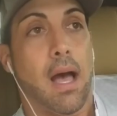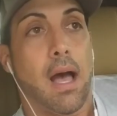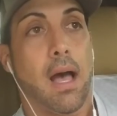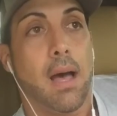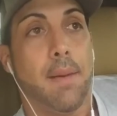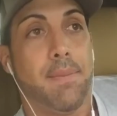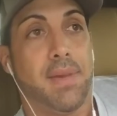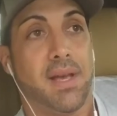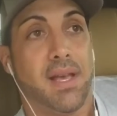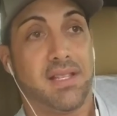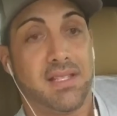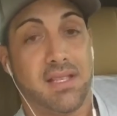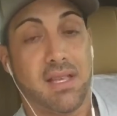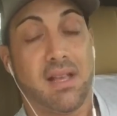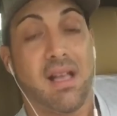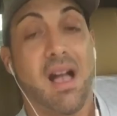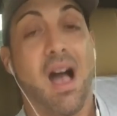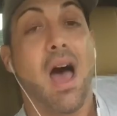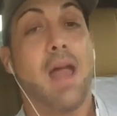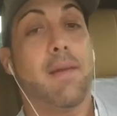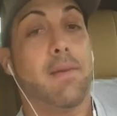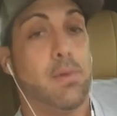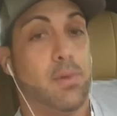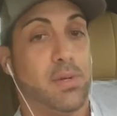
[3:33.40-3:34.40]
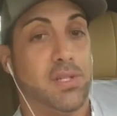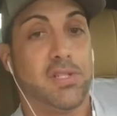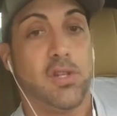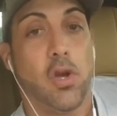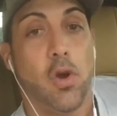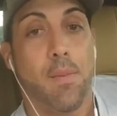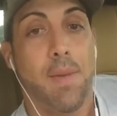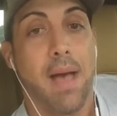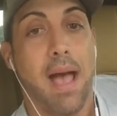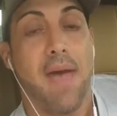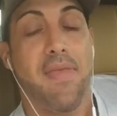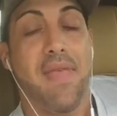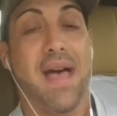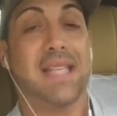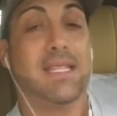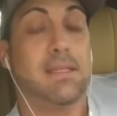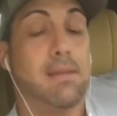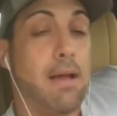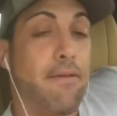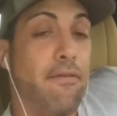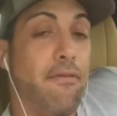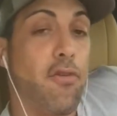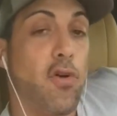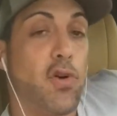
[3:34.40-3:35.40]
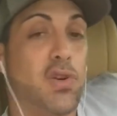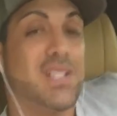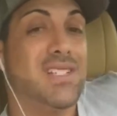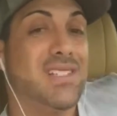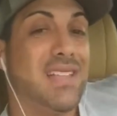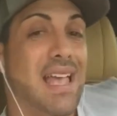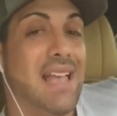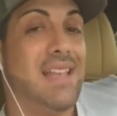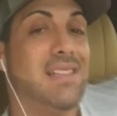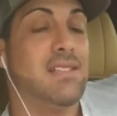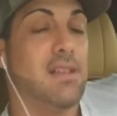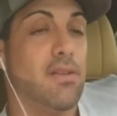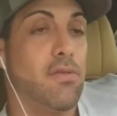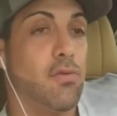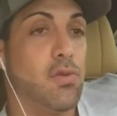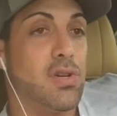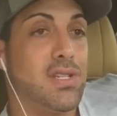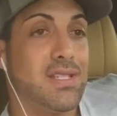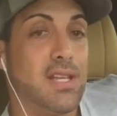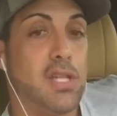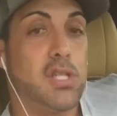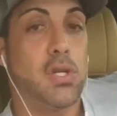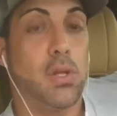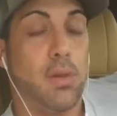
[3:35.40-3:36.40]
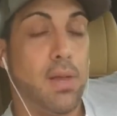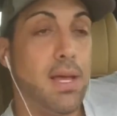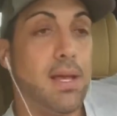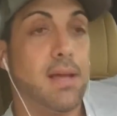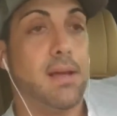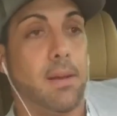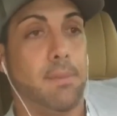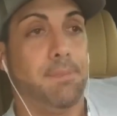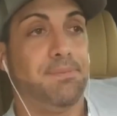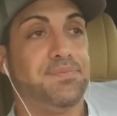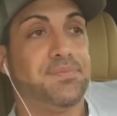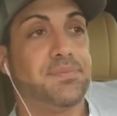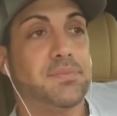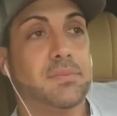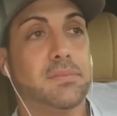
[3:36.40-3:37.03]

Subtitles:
because the economy was so bad. That's my first taste of residual income.